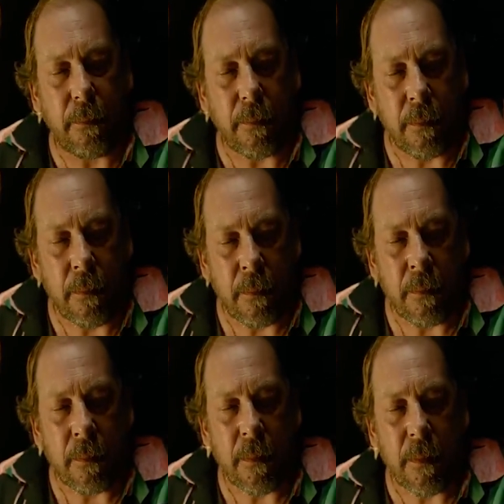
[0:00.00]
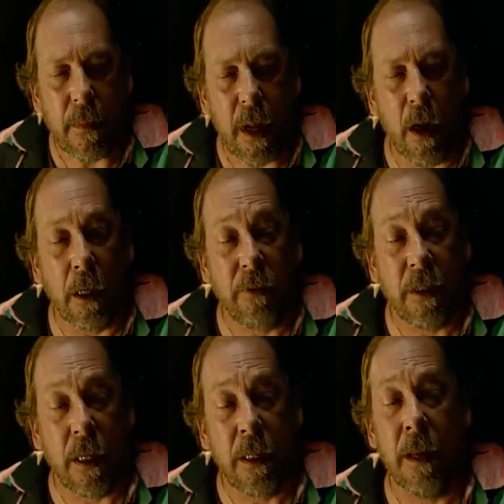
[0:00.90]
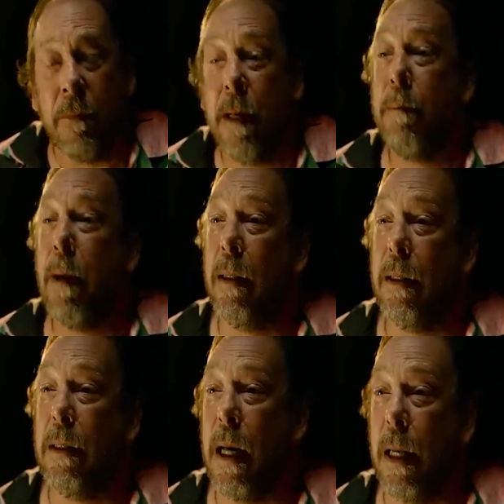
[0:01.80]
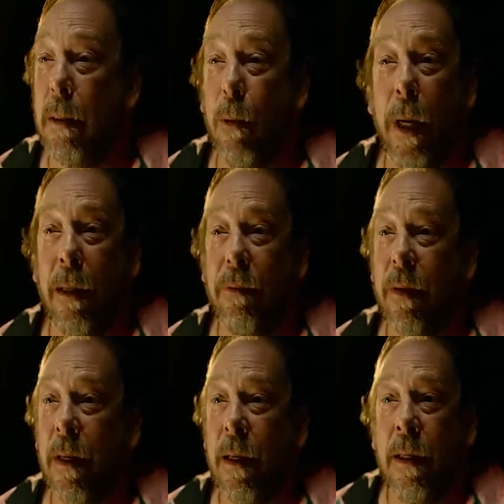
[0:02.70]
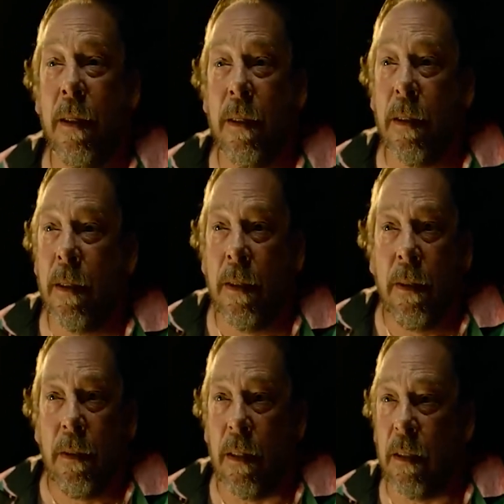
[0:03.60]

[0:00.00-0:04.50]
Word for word: As soon as you're put in Gem Pop as a pedophile, they will end you.